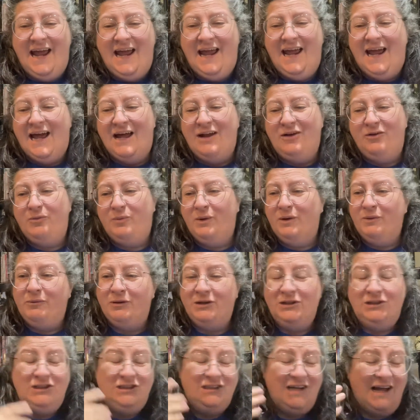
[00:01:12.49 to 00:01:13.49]
and when we're
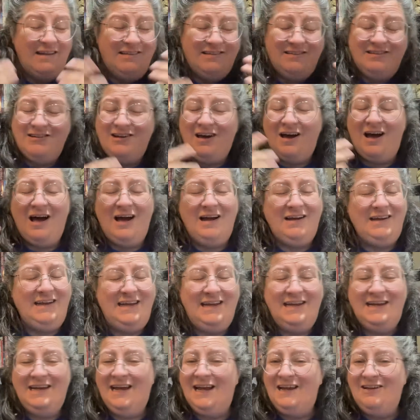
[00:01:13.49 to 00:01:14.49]
just
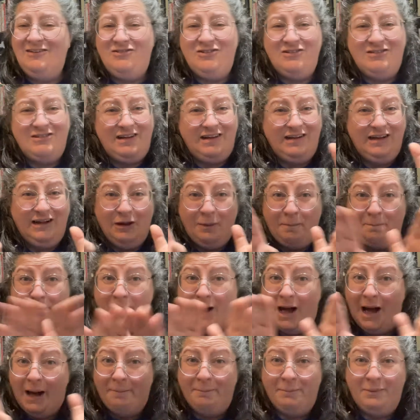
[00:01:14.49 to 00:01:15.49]
talking, it's just a little
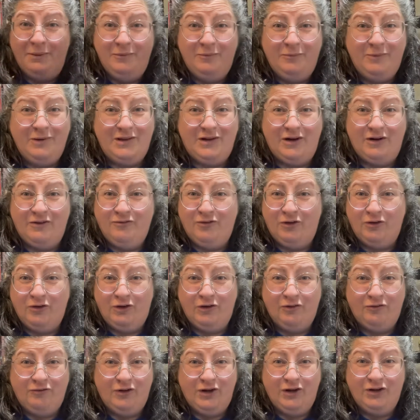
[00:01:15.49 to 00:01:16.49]
pop with our
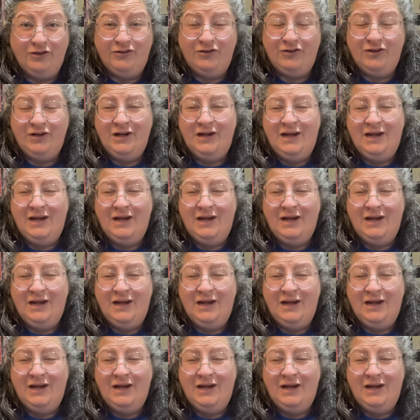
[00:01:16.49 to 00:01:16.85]
vocal folds.